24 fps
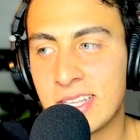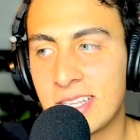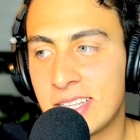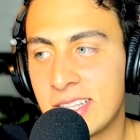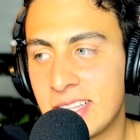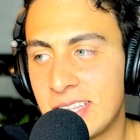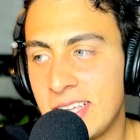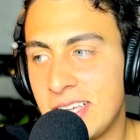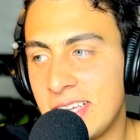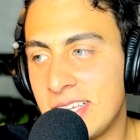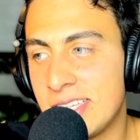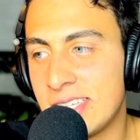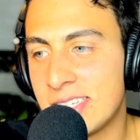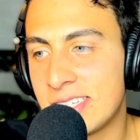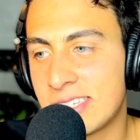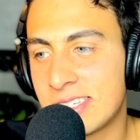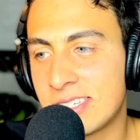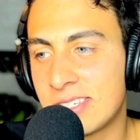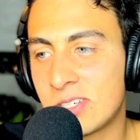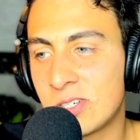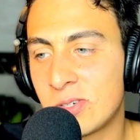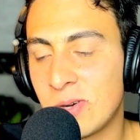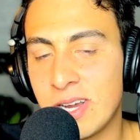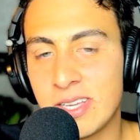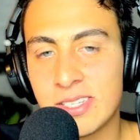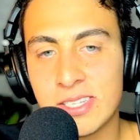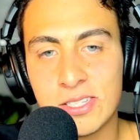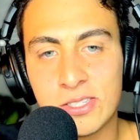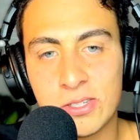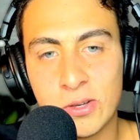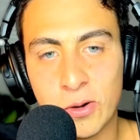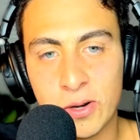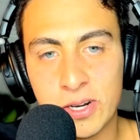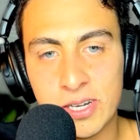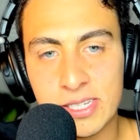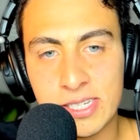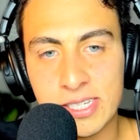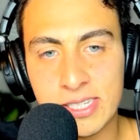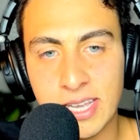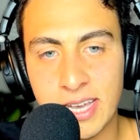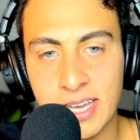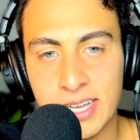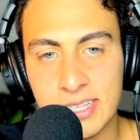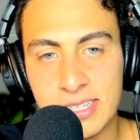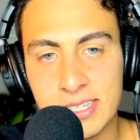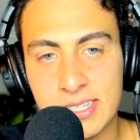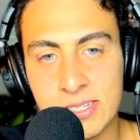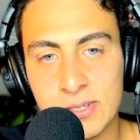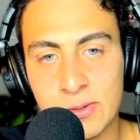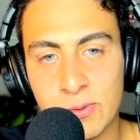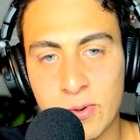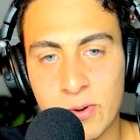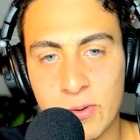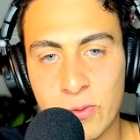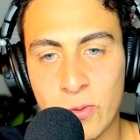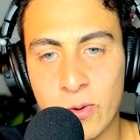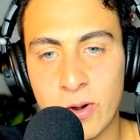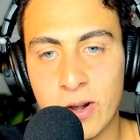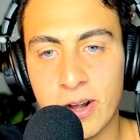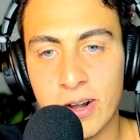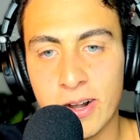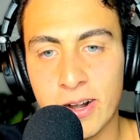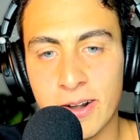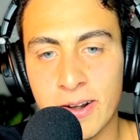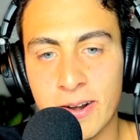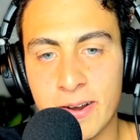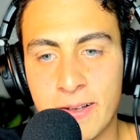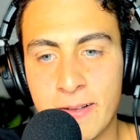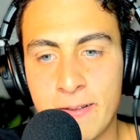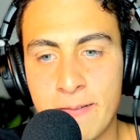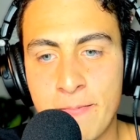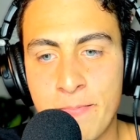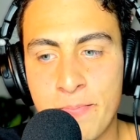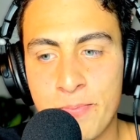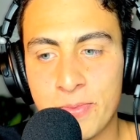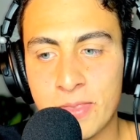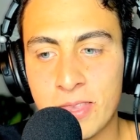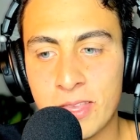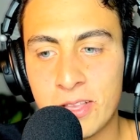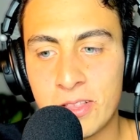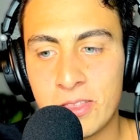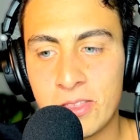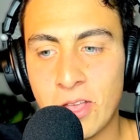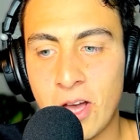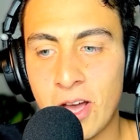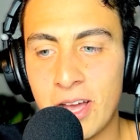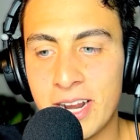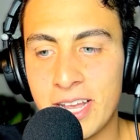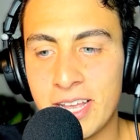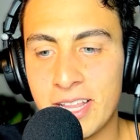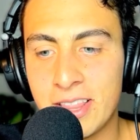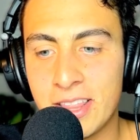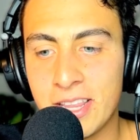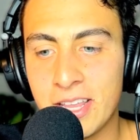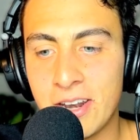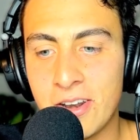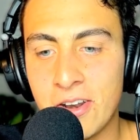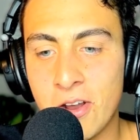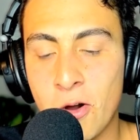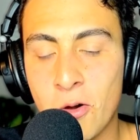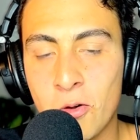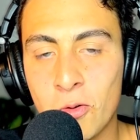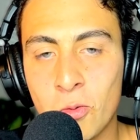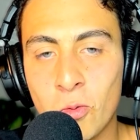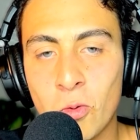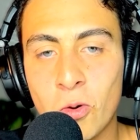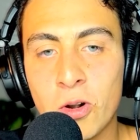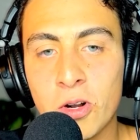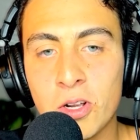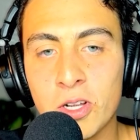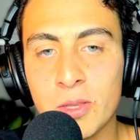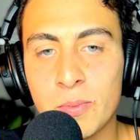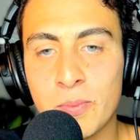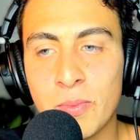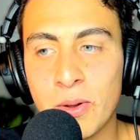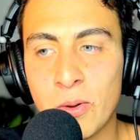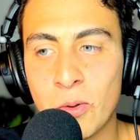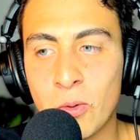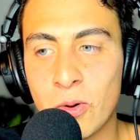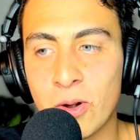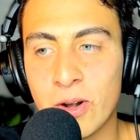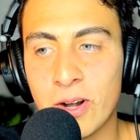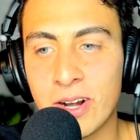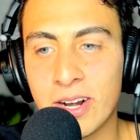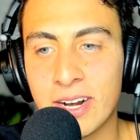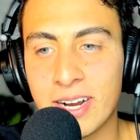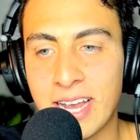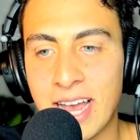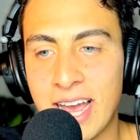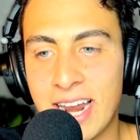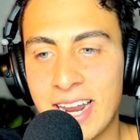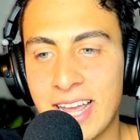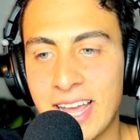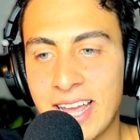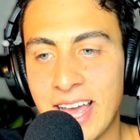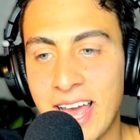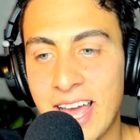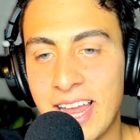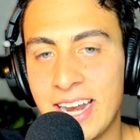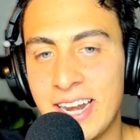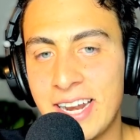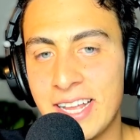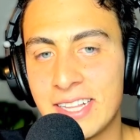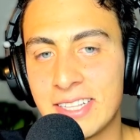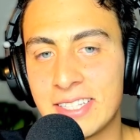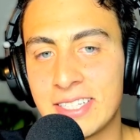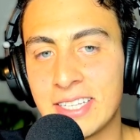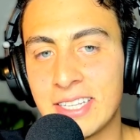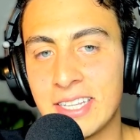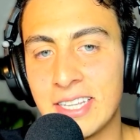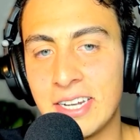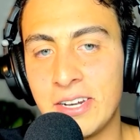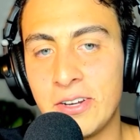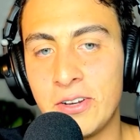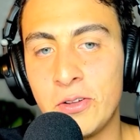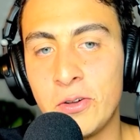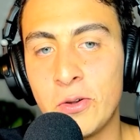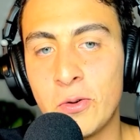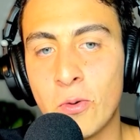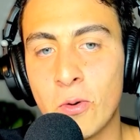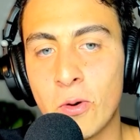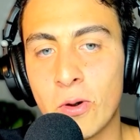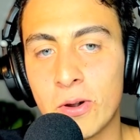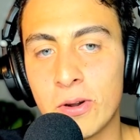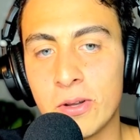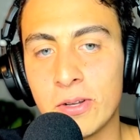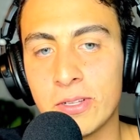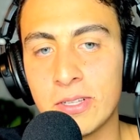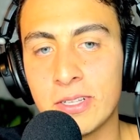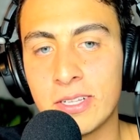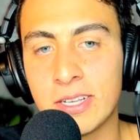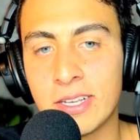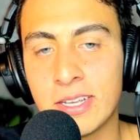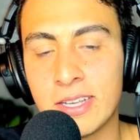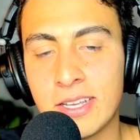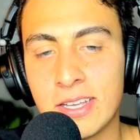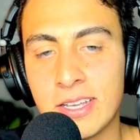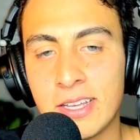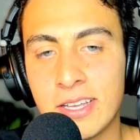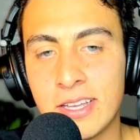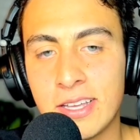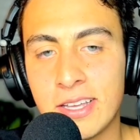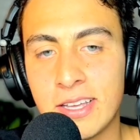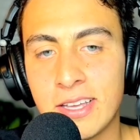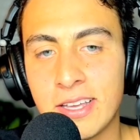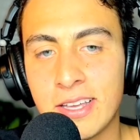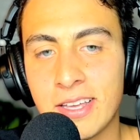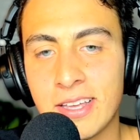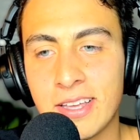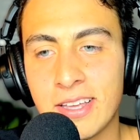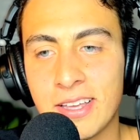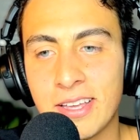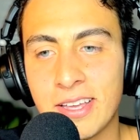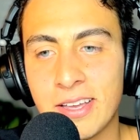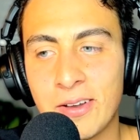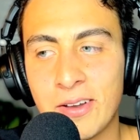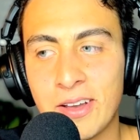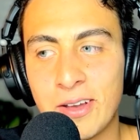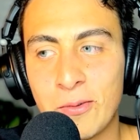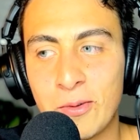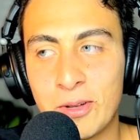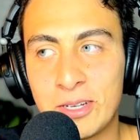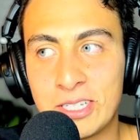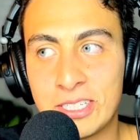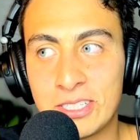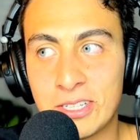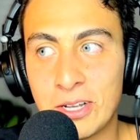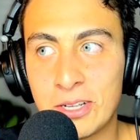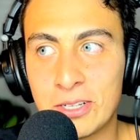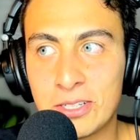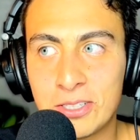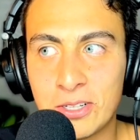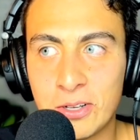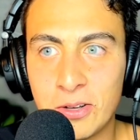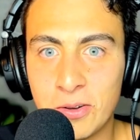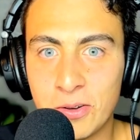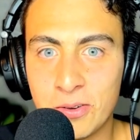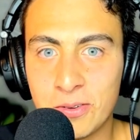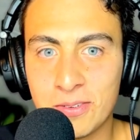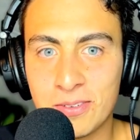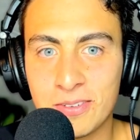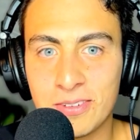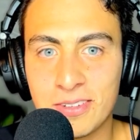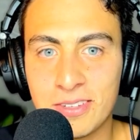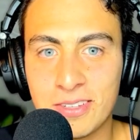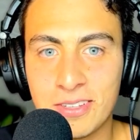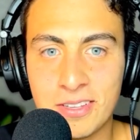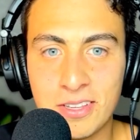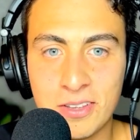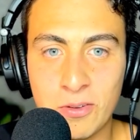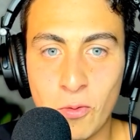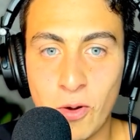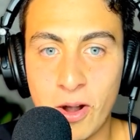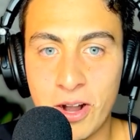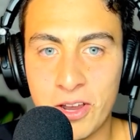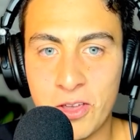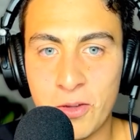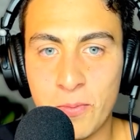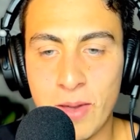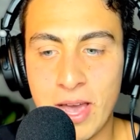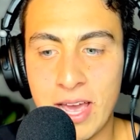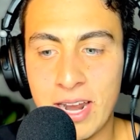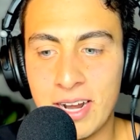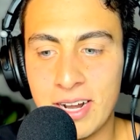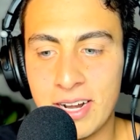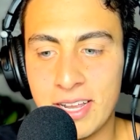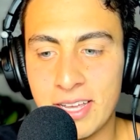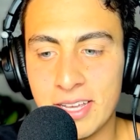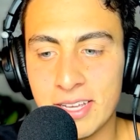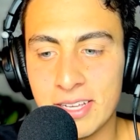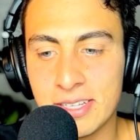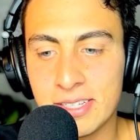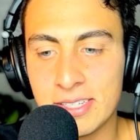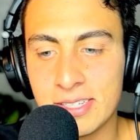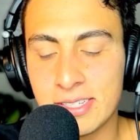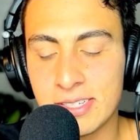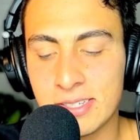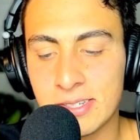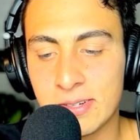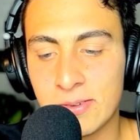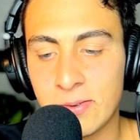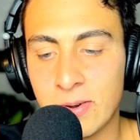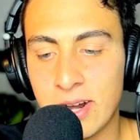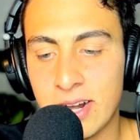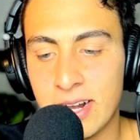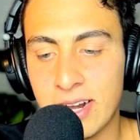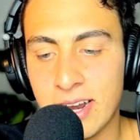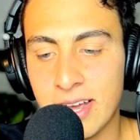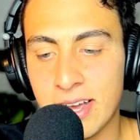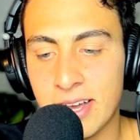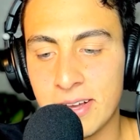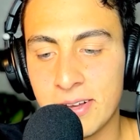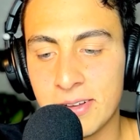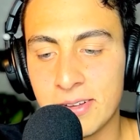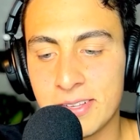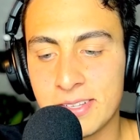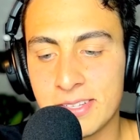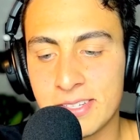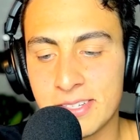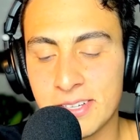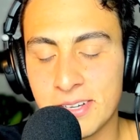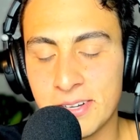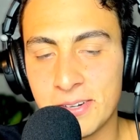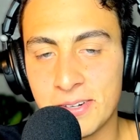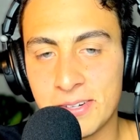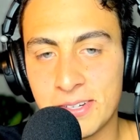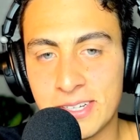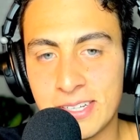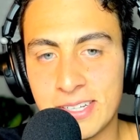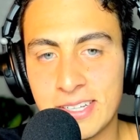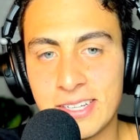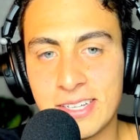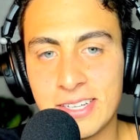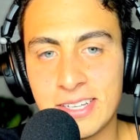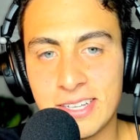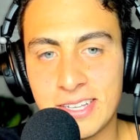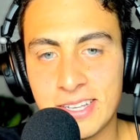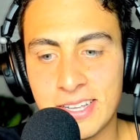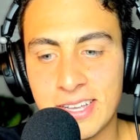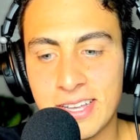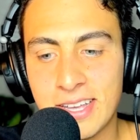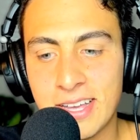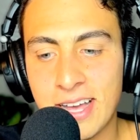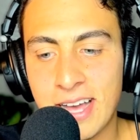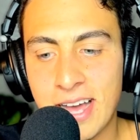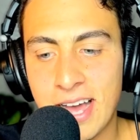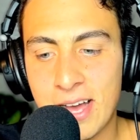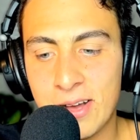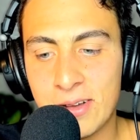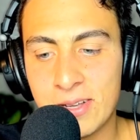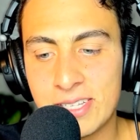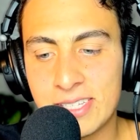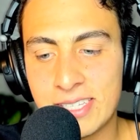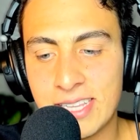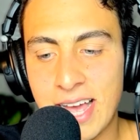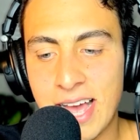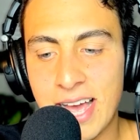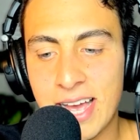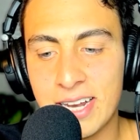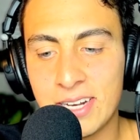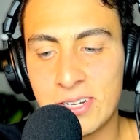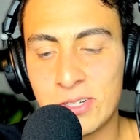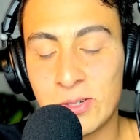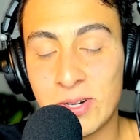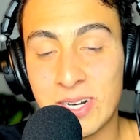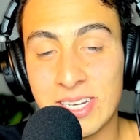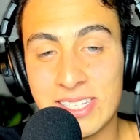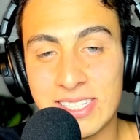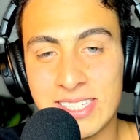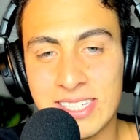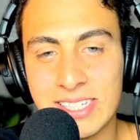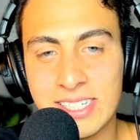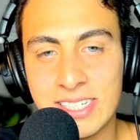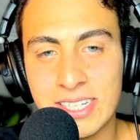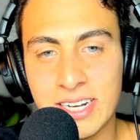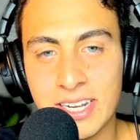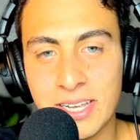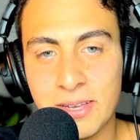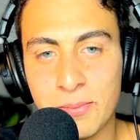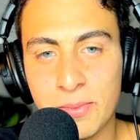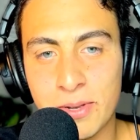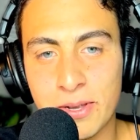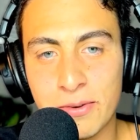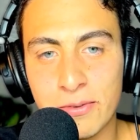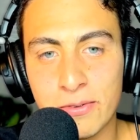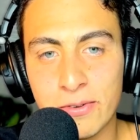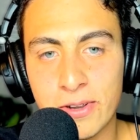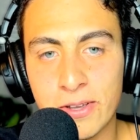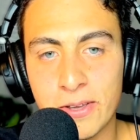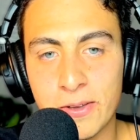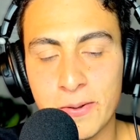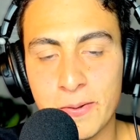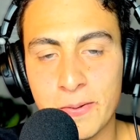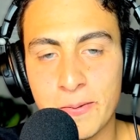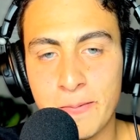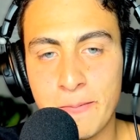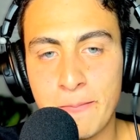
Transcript: these transitory states when we're not in the known world, but we're kind of headed into the new world, which is also where humanity is right now. So, how has that transitioning been for you?